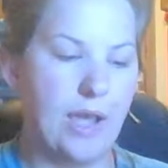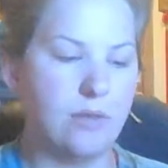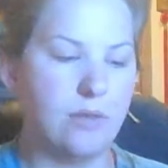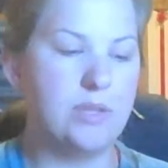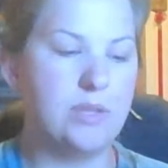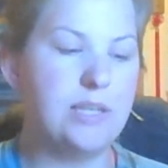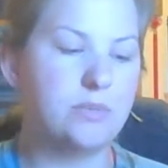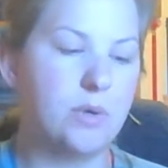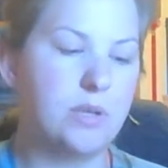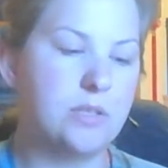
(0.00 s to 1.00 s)
And with
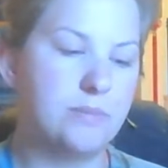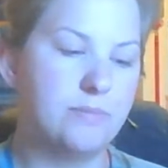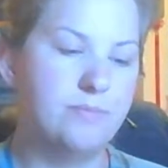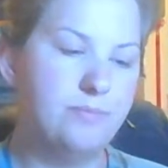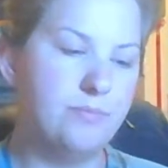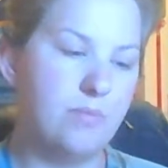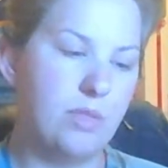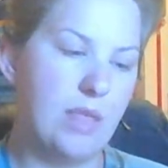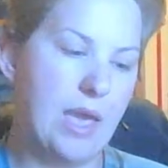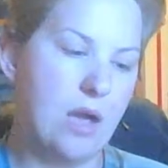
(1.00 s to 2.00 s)
these ones,
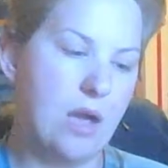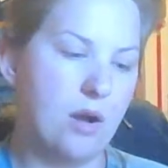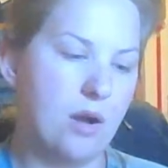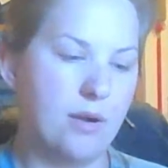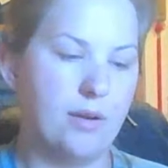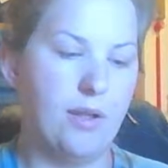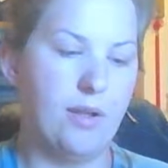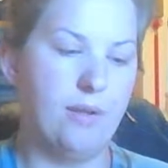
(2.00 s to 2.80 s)
they are